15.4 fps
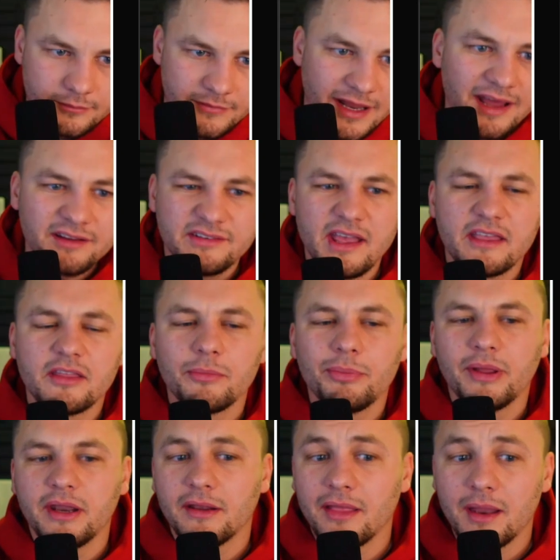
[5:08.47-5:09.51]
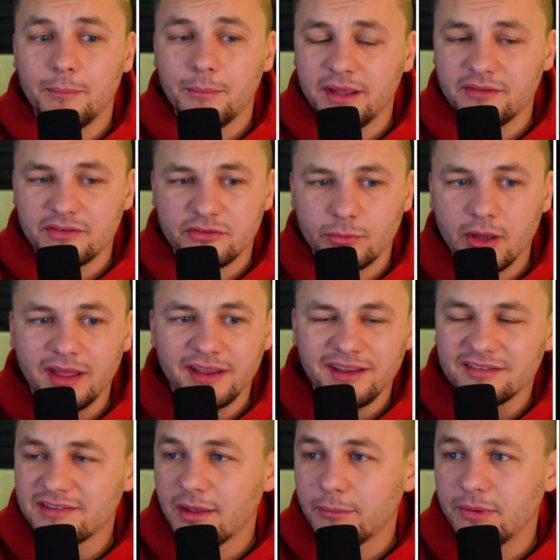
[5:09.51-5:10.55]
Not exactly playing a lot of minutes as well. I
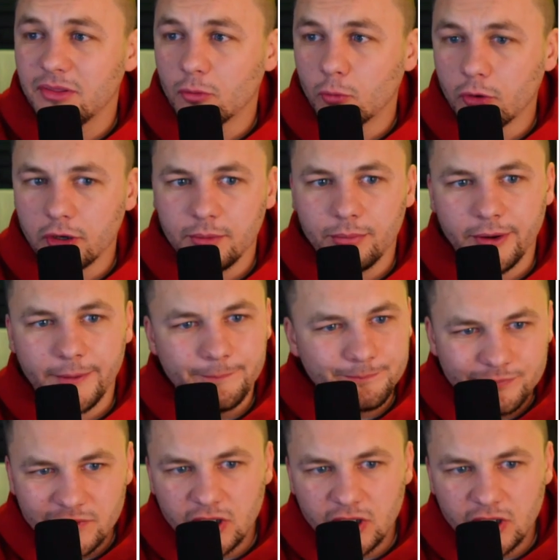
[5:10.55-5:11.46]
guess that'd be the worry, but,